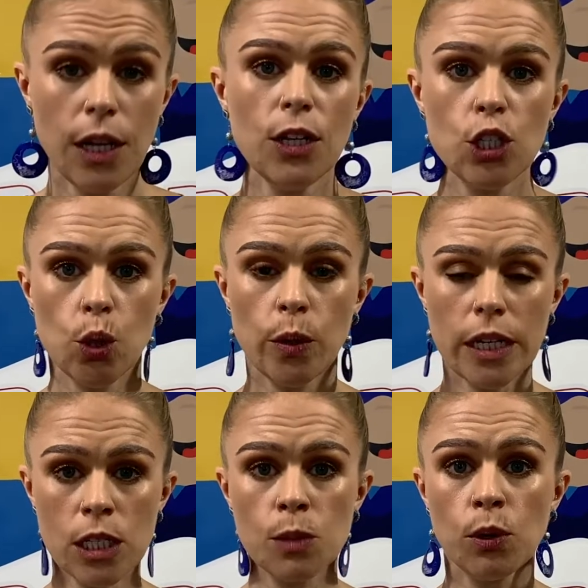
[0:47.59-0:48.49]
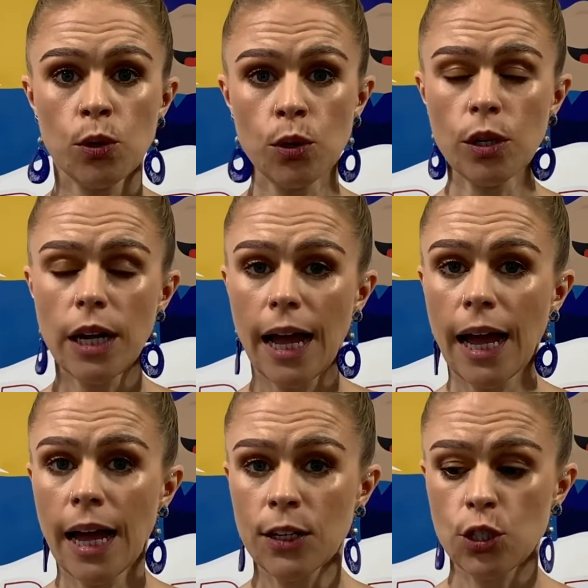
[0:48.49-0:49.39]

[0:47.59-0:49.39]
to explore and